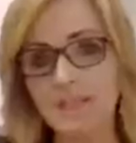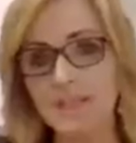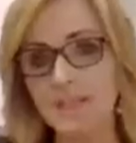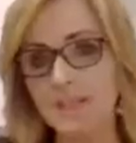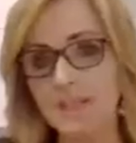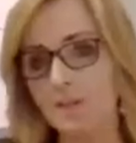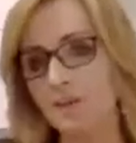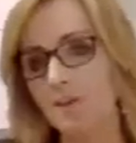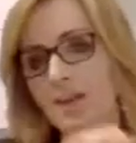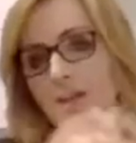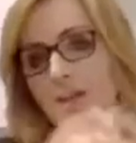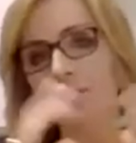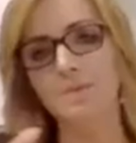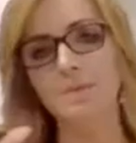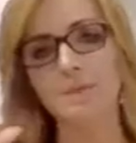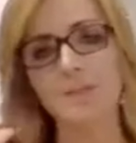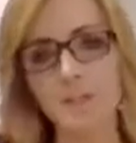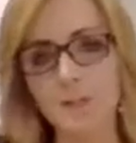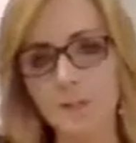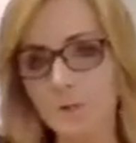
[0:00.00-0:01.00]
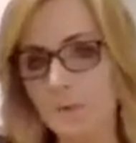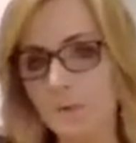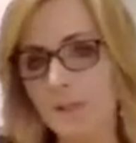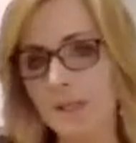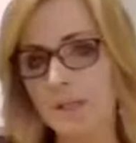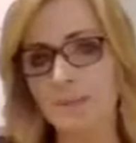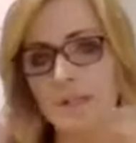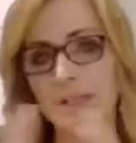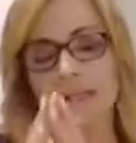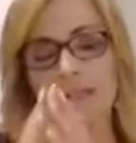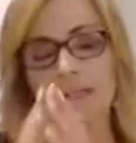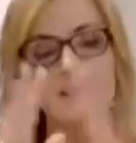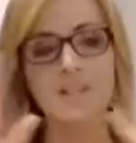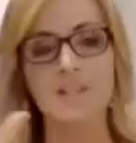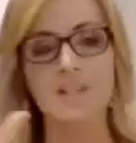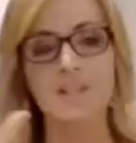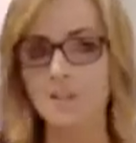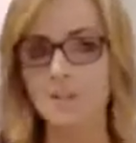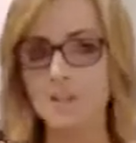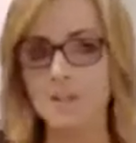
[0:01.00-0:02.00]
dinner. You know what I mean? And this
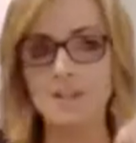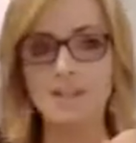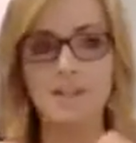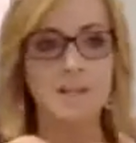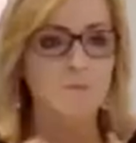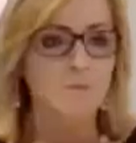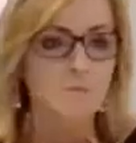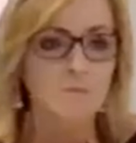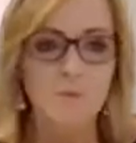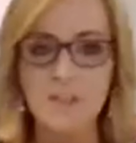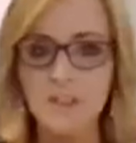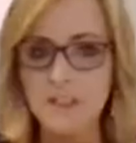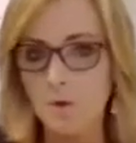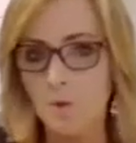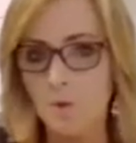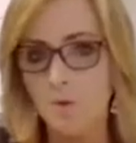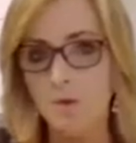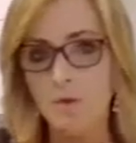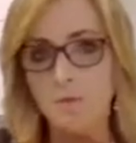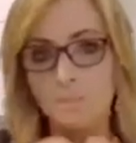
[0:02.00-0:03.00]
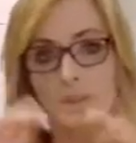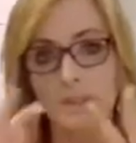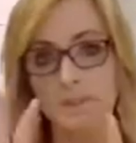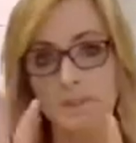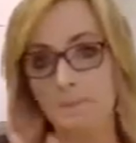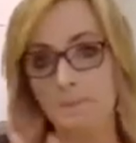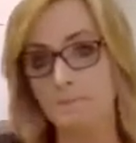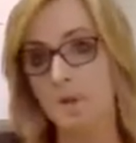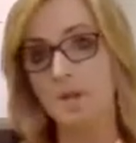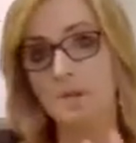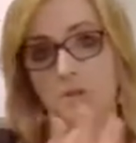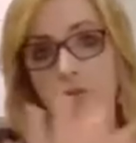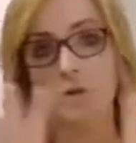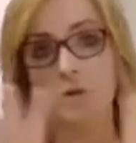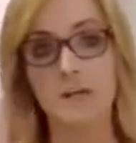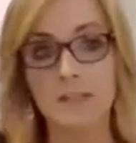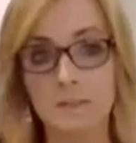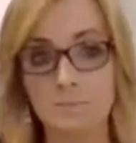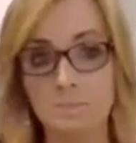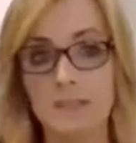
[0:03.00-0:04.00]
is going to sound really horrible, and I'm not
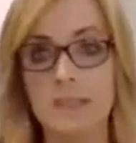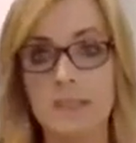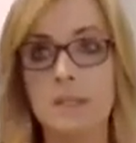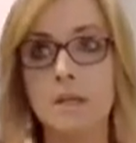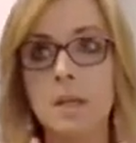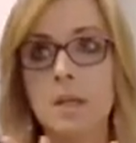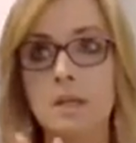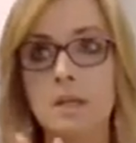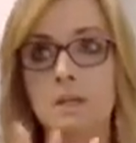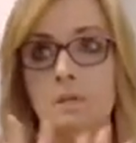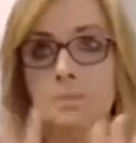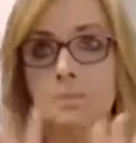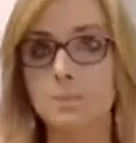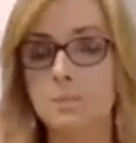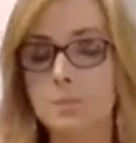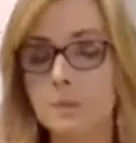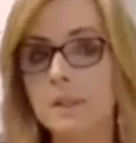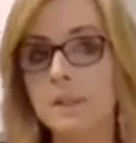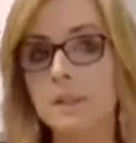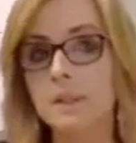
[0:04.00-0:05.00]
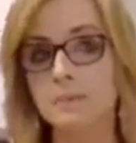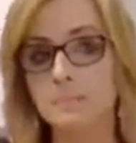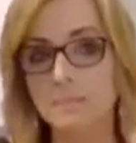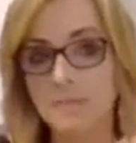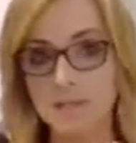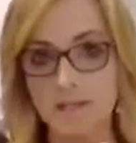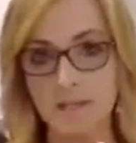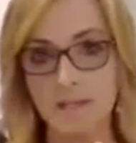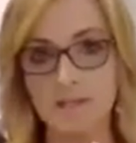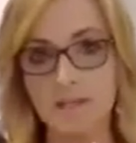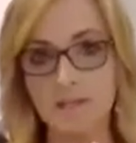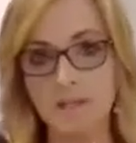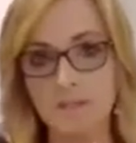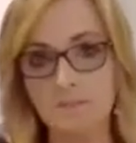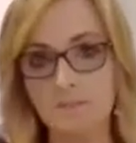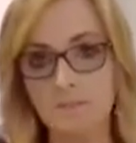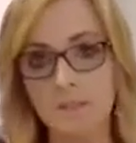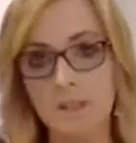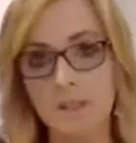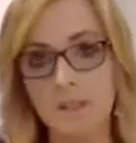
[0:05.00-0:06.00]
trying to be completely obsessive,
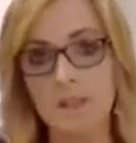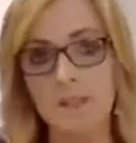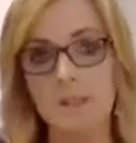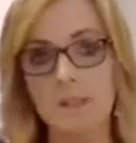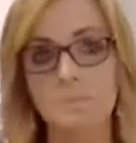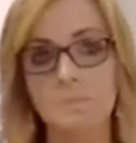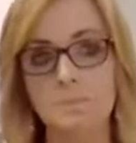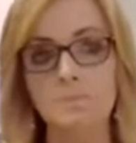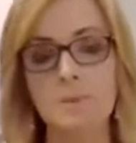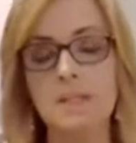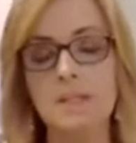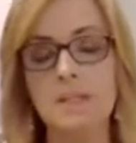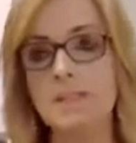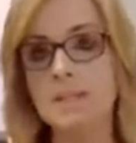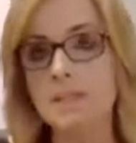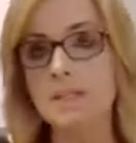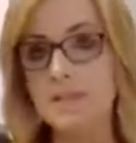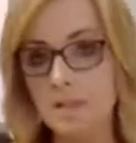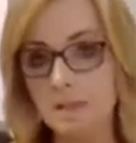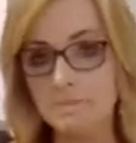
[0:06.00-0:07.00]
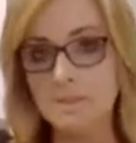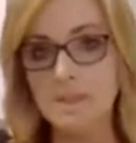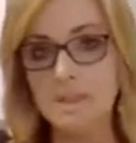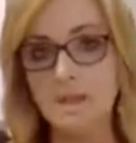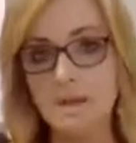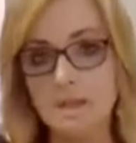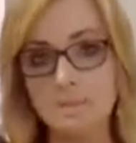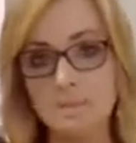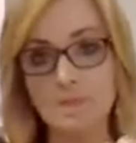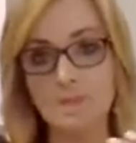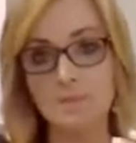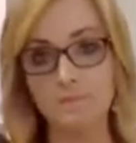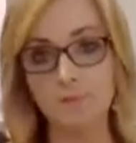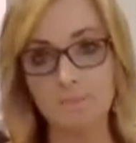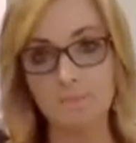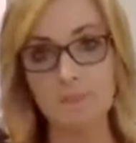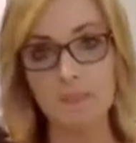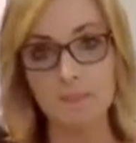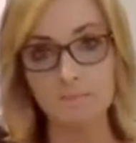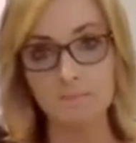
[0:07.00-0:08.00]
but sometimes if I'm
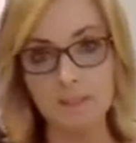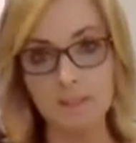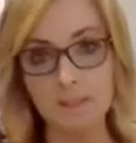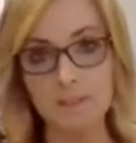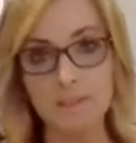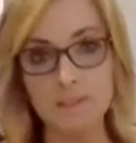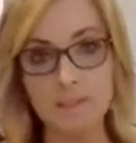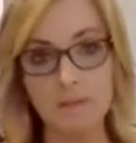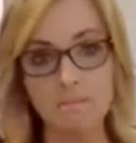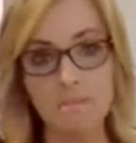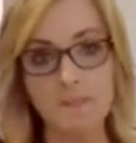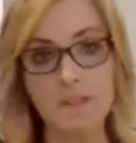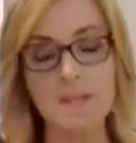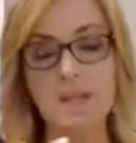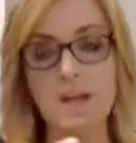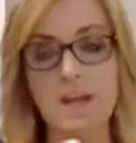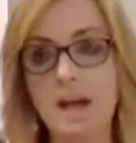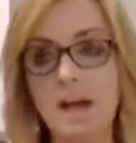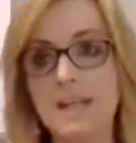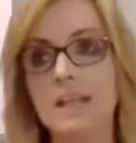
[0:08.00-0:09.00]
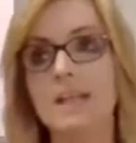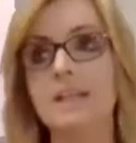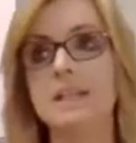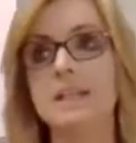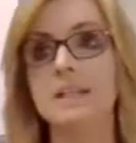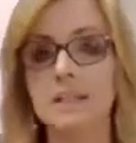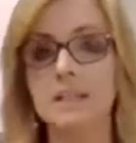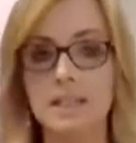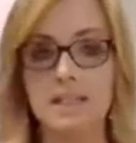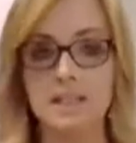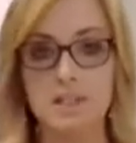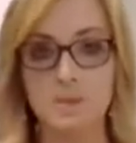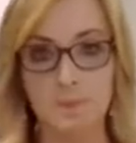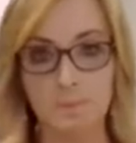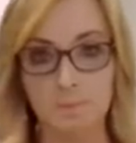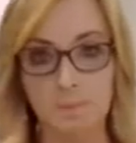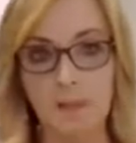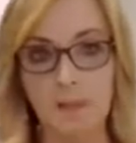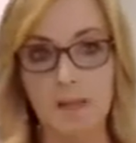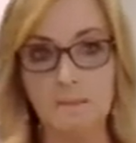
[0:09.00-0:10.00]
in the middle of something, I can at least
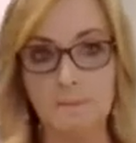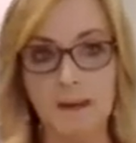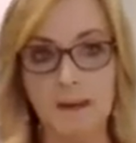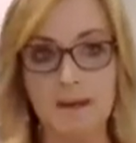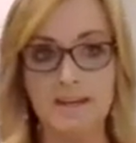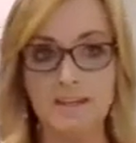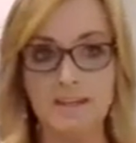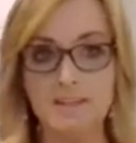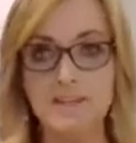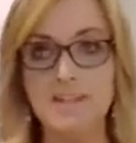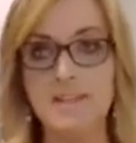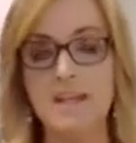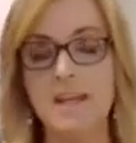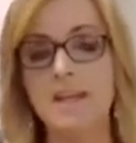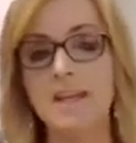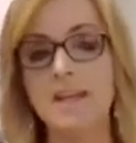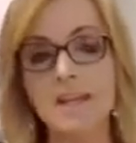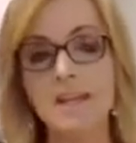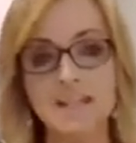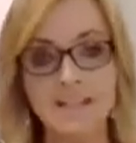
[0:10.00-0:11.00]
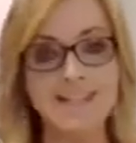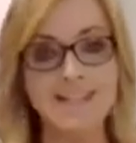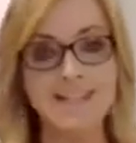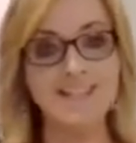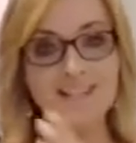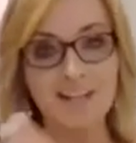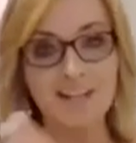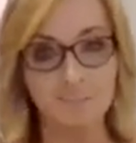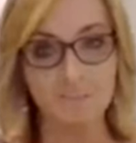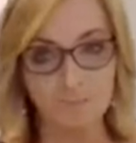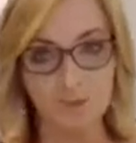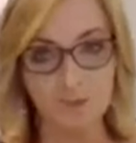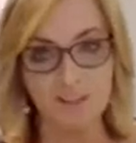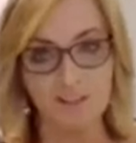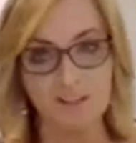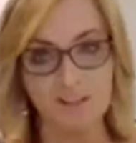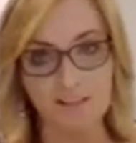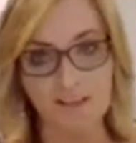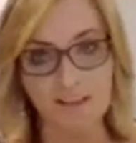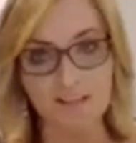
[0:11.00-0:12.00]
reply back and say, listen, I'm with a
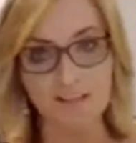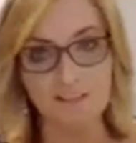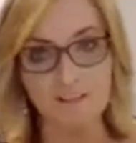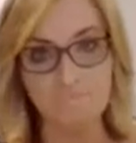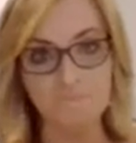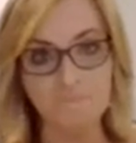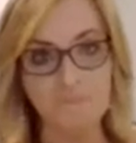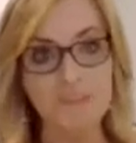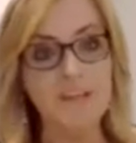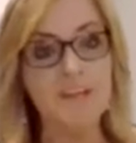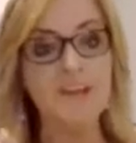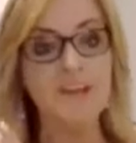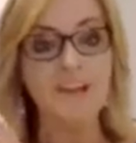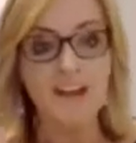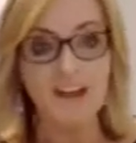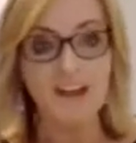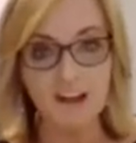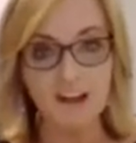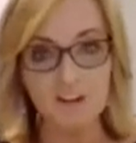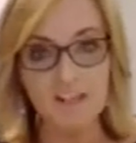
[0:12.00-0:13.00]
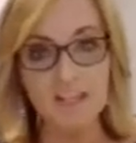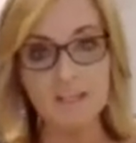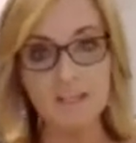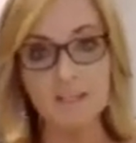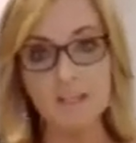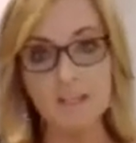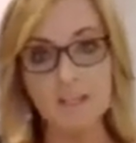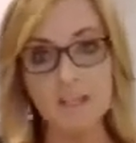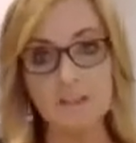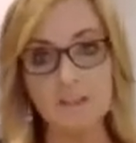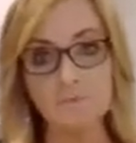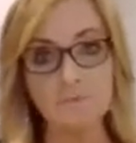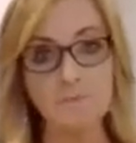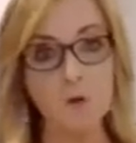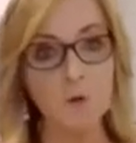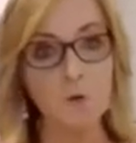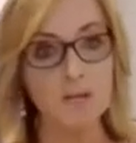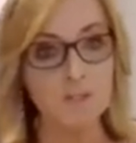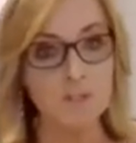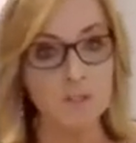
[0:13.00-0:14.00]
client. I'll get you the info
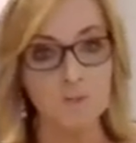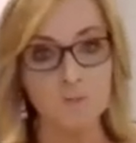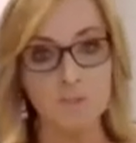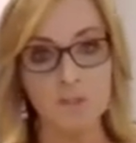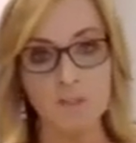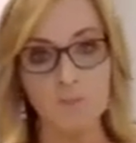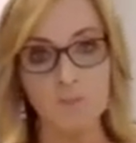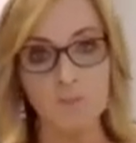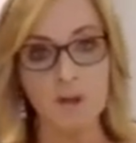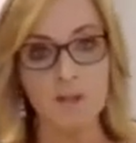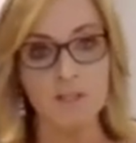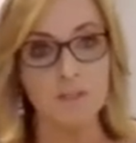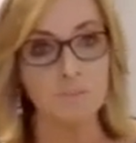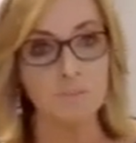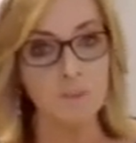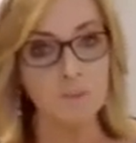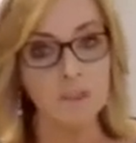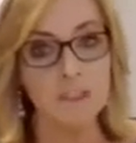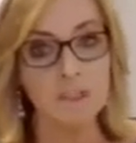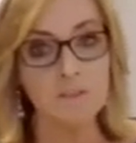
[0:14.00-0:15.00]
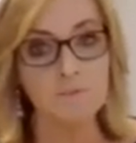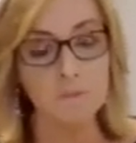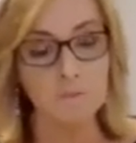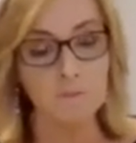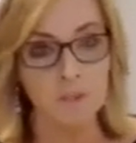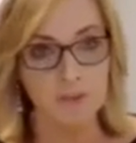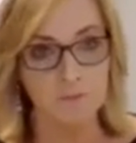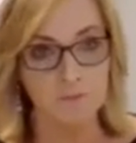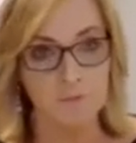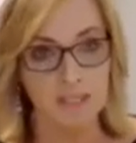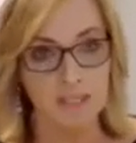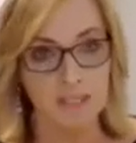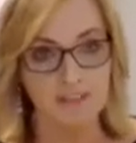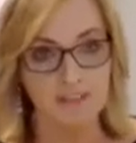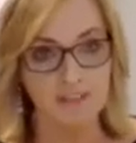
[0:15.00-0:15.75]
as soon as possible. Leave it with me.